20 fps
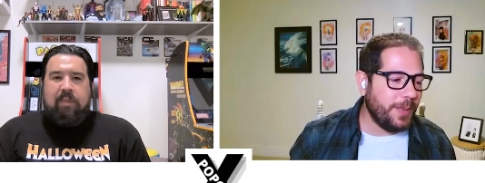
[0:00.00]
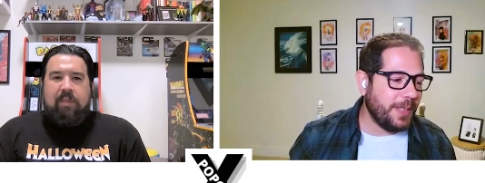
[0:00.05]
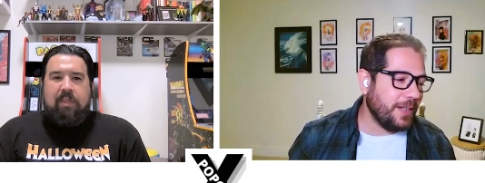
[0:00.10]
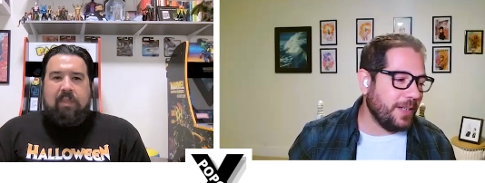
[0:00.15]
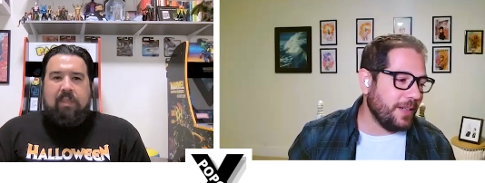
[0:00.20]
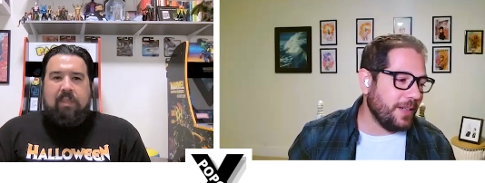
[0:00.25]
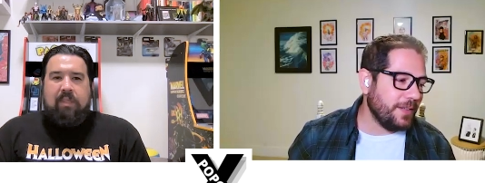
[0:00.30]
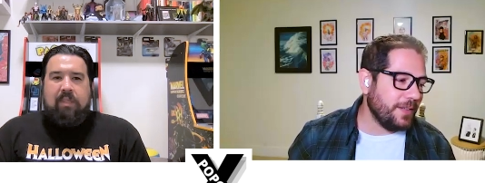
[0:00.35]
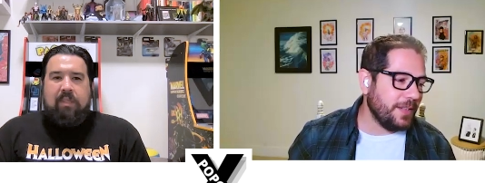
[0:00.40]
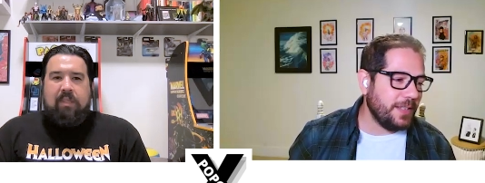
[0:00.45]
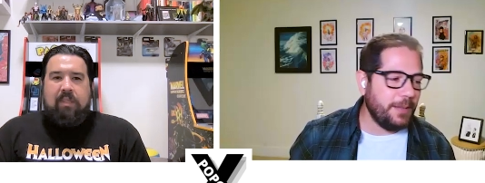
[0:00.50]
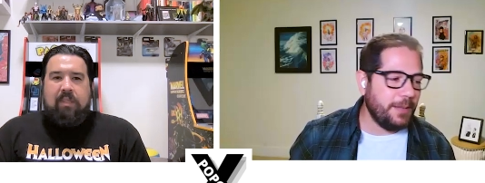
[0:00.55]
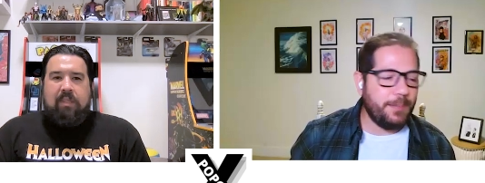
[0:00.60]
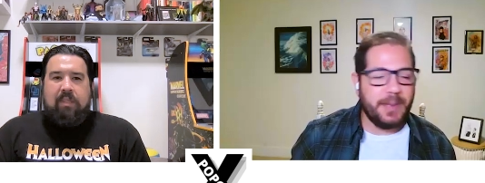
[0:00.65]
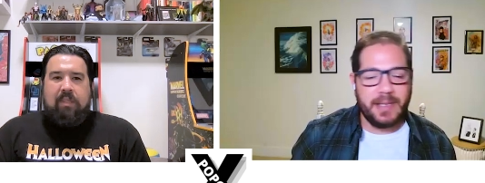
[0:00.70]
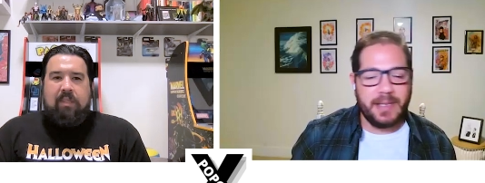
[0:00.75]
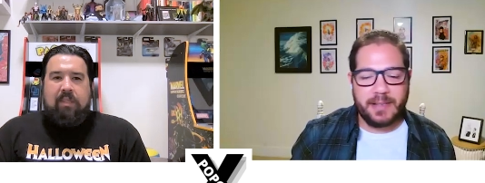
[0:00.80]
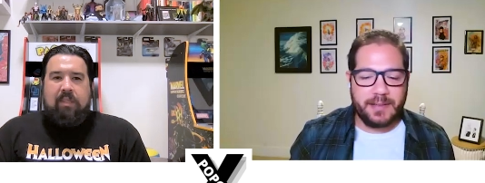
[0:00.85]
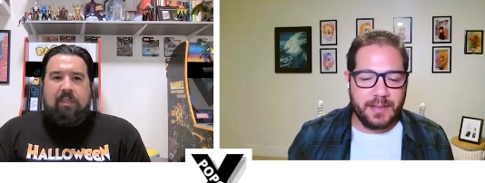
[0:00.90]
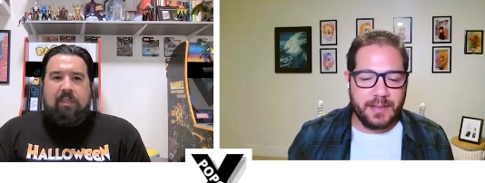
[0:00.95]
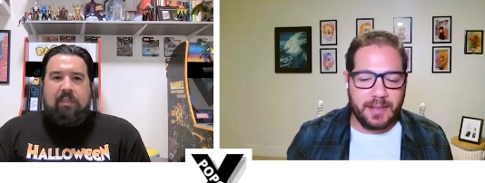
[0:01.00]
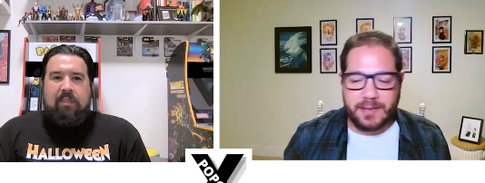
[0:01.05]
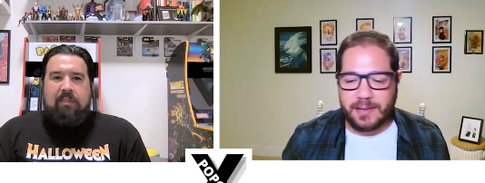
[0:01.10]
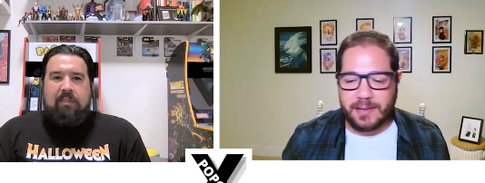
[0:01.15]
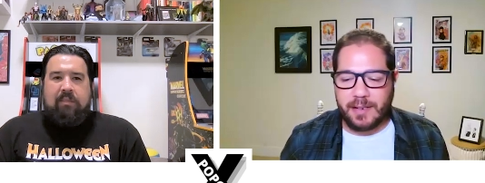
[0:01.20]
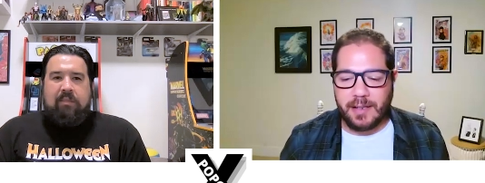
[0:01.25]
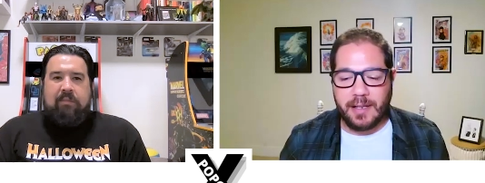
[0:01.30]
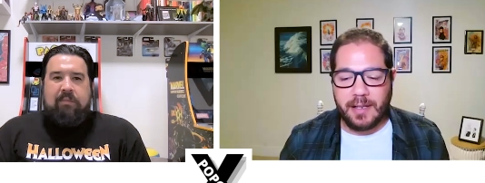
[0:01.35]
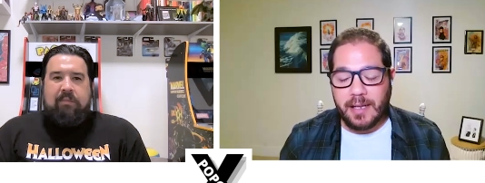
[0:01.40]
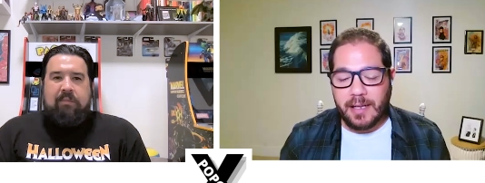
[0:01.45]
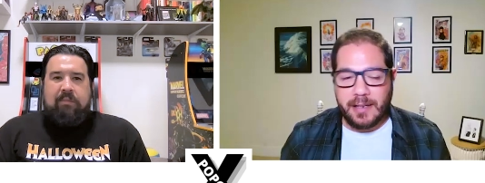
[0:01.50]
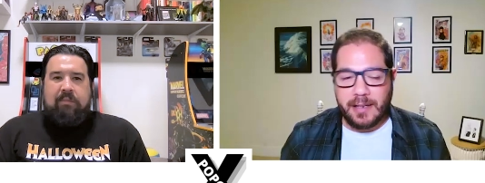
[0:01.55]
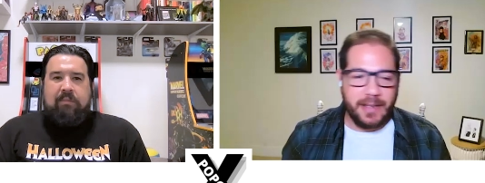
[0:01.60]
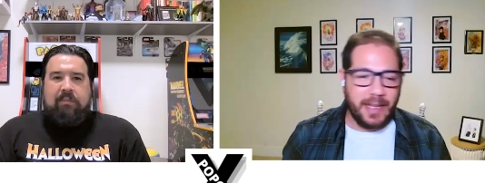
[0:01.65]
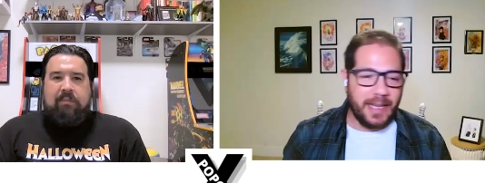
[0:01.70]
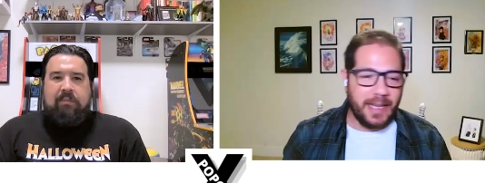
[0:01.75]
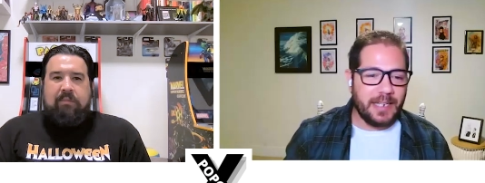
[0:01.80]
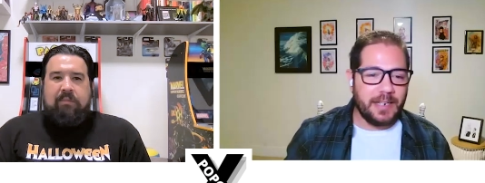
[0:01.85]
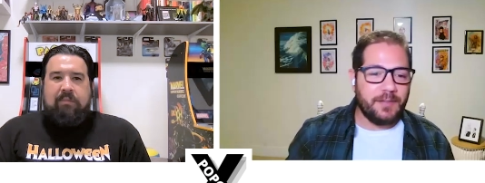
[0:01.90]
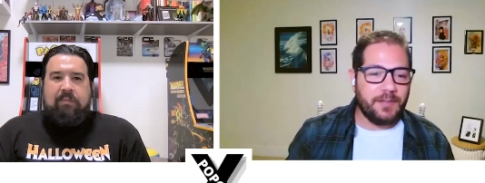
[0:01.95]
Speaker 1: because it depicts us in a
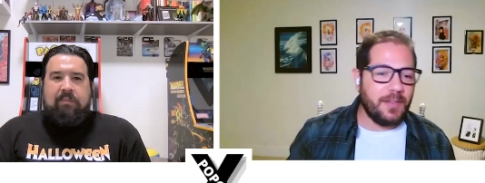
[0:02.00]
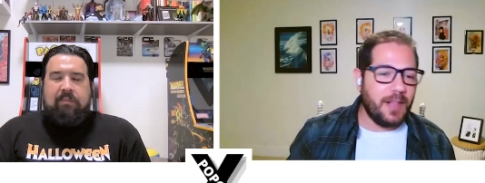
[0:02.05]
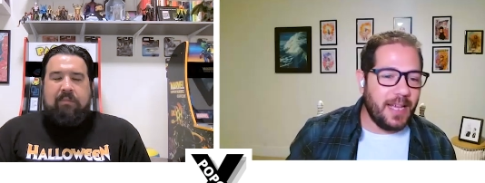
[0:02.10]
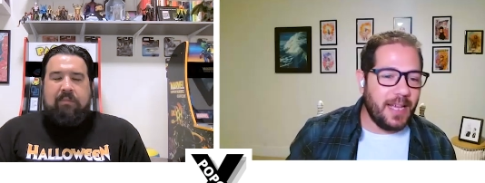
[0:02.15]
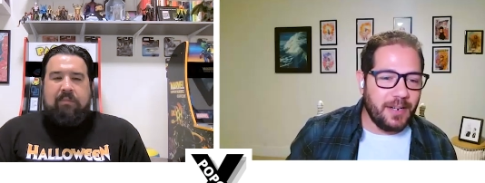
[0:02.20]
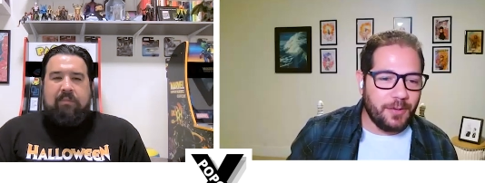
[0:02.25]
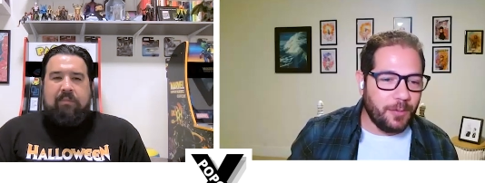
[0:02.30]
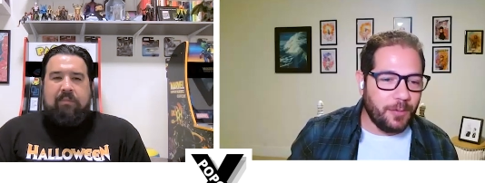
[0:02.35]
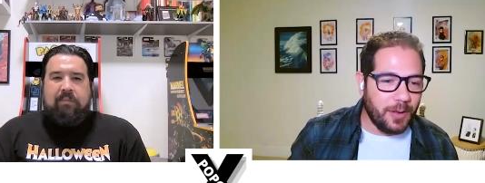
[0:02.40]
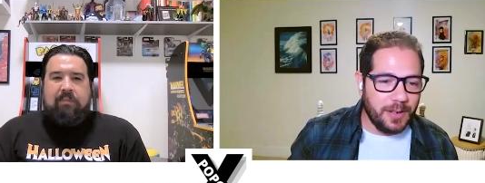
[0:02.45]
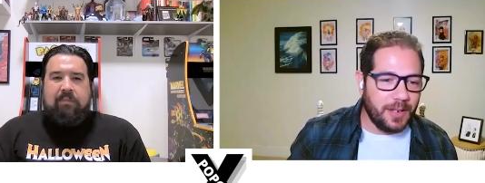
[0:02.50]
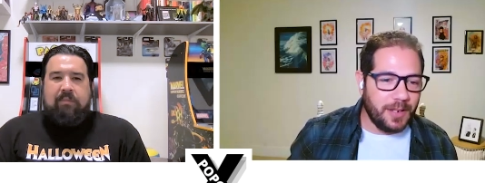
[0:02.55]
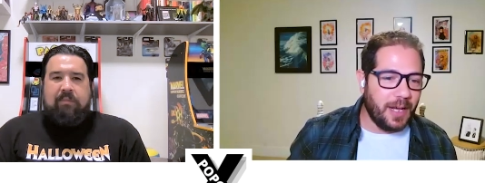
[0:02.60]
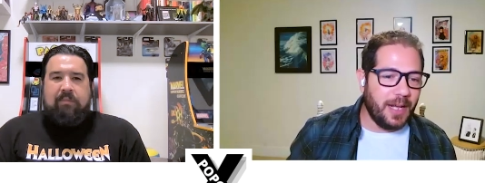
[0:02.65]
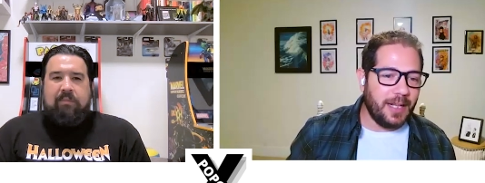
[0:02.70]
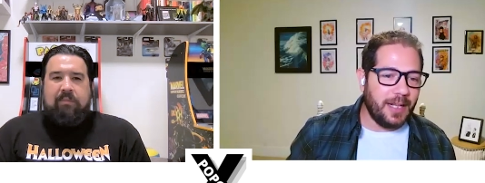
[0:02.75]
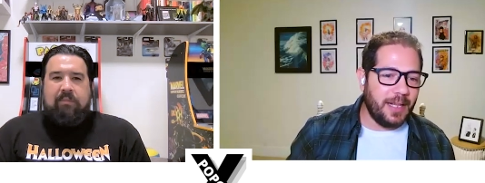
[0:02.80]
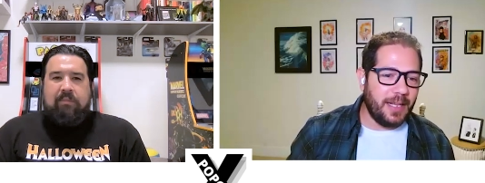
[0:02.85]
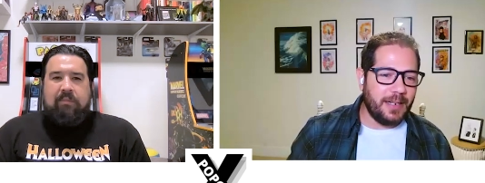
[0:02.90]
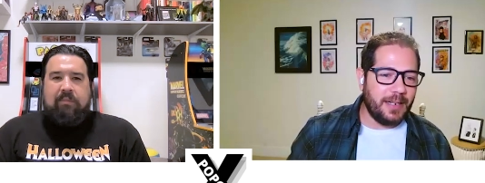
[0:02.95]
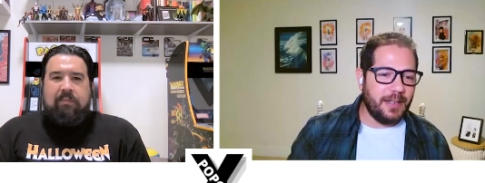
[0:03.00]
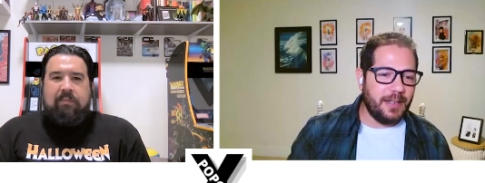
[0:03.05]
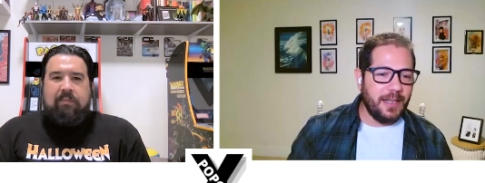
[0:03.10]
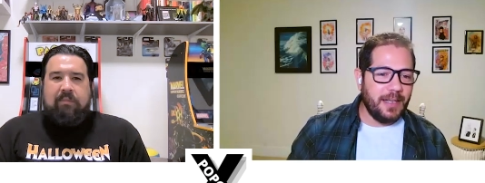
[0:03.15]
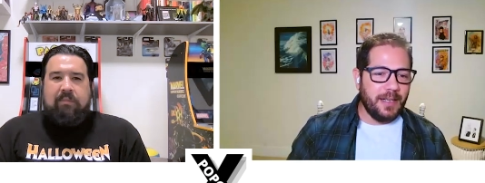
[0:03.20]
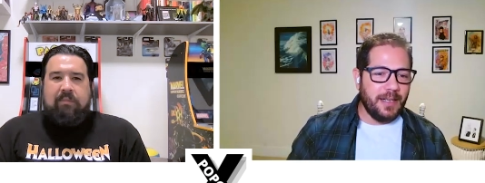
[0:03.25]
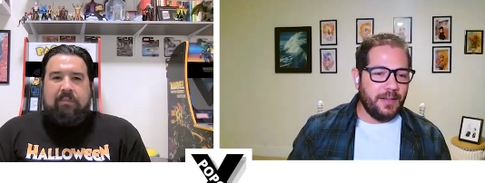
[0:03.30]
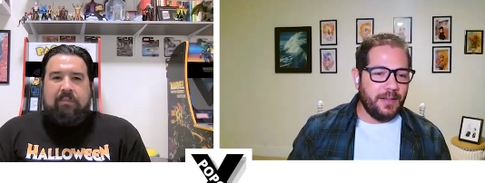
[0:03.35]
negative light or whatnot and